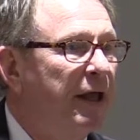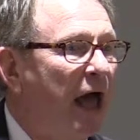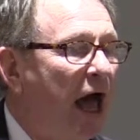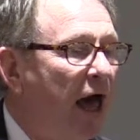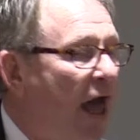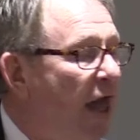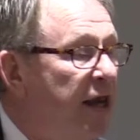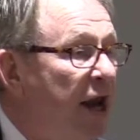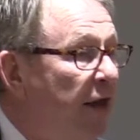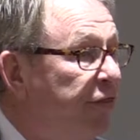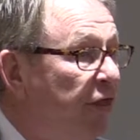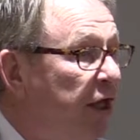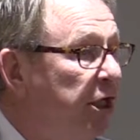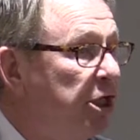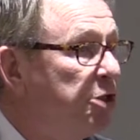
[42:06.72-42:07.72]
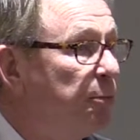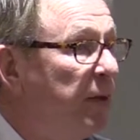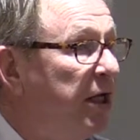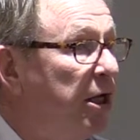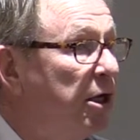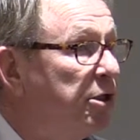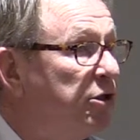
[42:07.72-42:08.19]
And I think it's
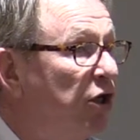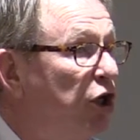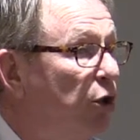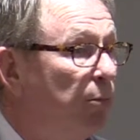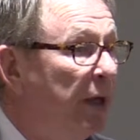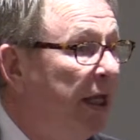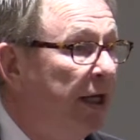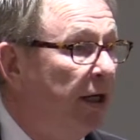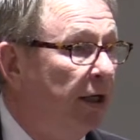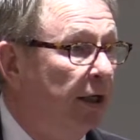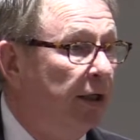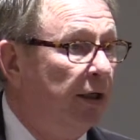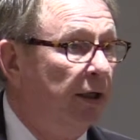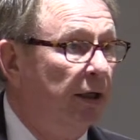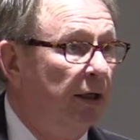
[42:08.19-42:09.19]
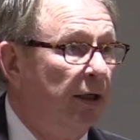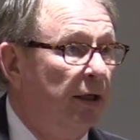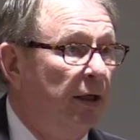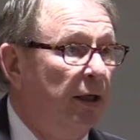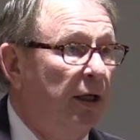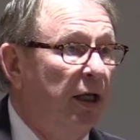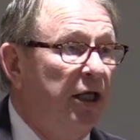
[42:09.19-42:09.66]
because of humanity.
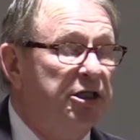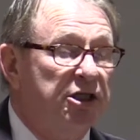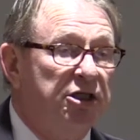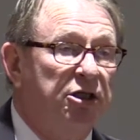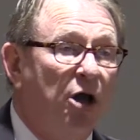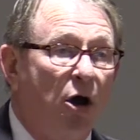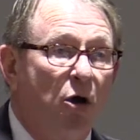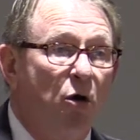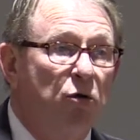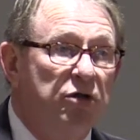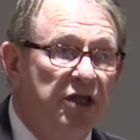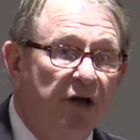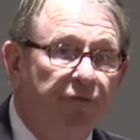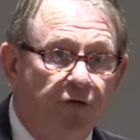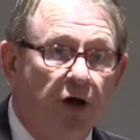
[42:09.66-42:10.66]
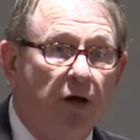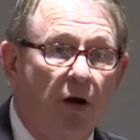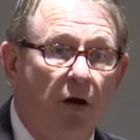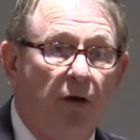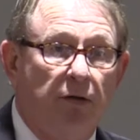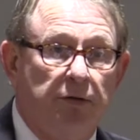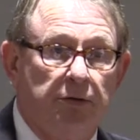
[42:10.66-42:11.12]
It's so
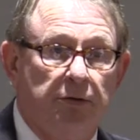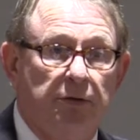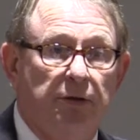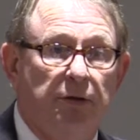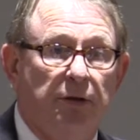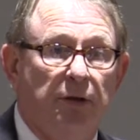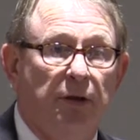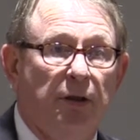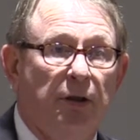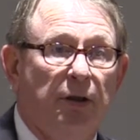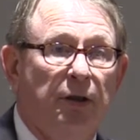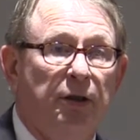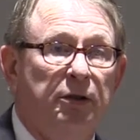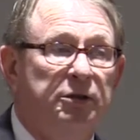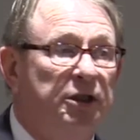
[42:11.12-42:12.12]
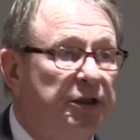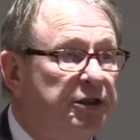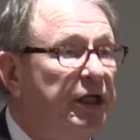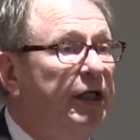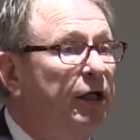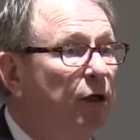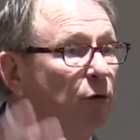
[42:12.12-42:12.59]
difficult to
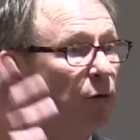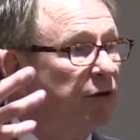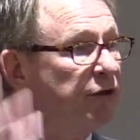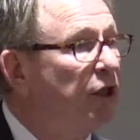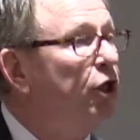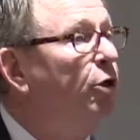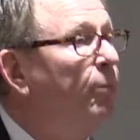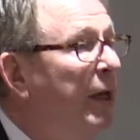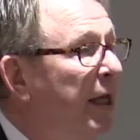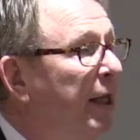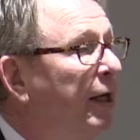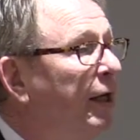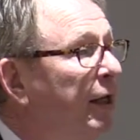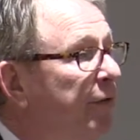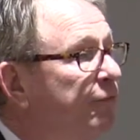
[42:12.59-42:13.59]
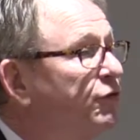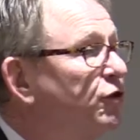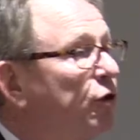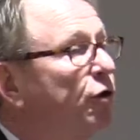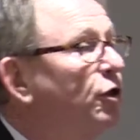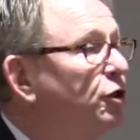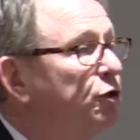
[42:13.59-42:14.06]
deal with the humanity of
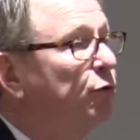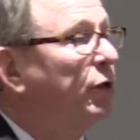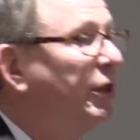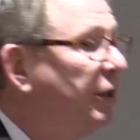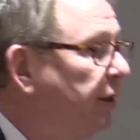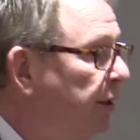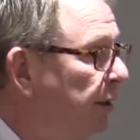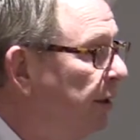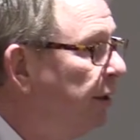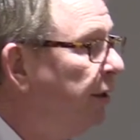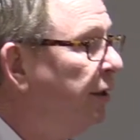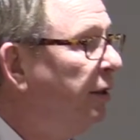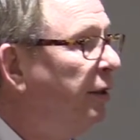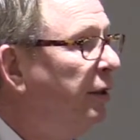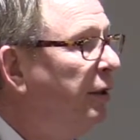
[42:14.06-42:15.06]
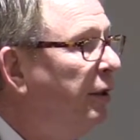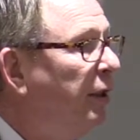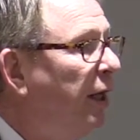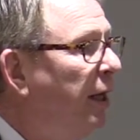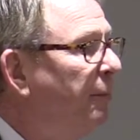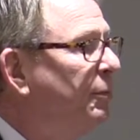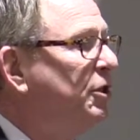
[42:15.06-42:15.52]
surgery,
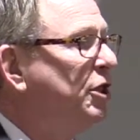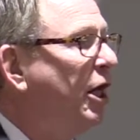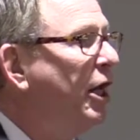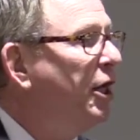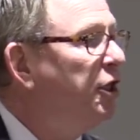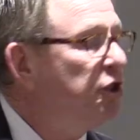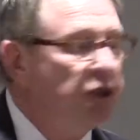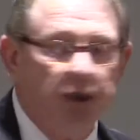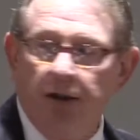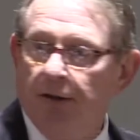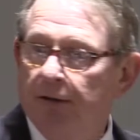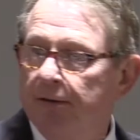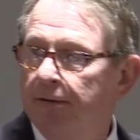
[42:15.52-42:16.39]
amputation,